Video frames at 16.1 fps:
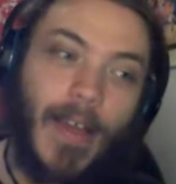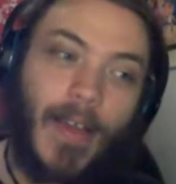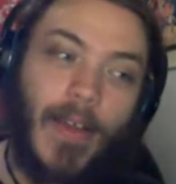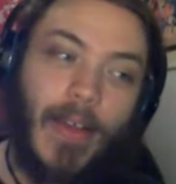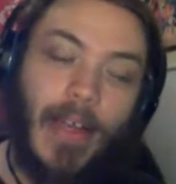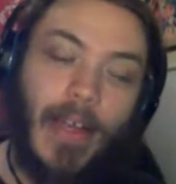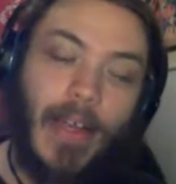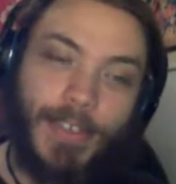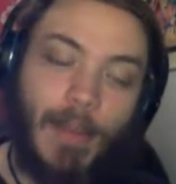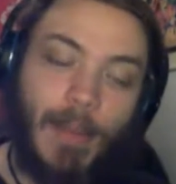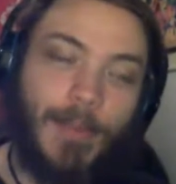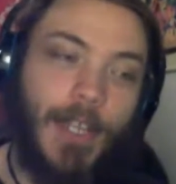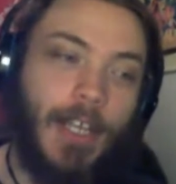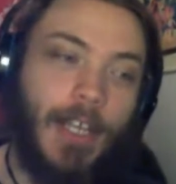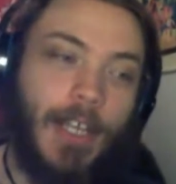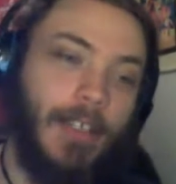on the
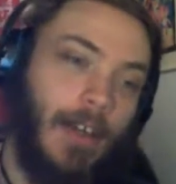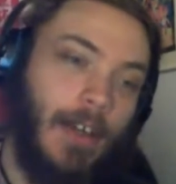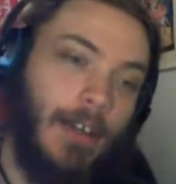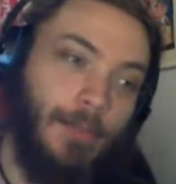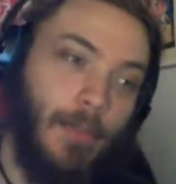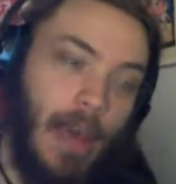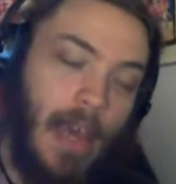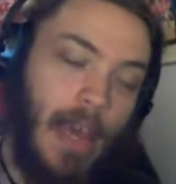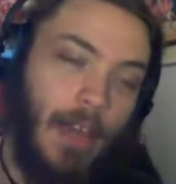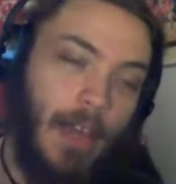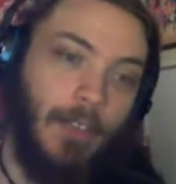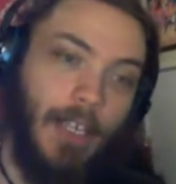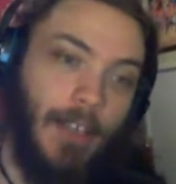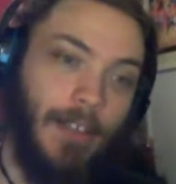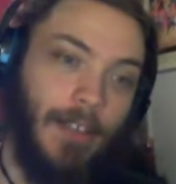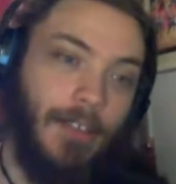subject of model
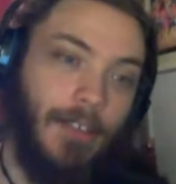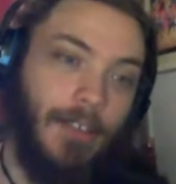kits,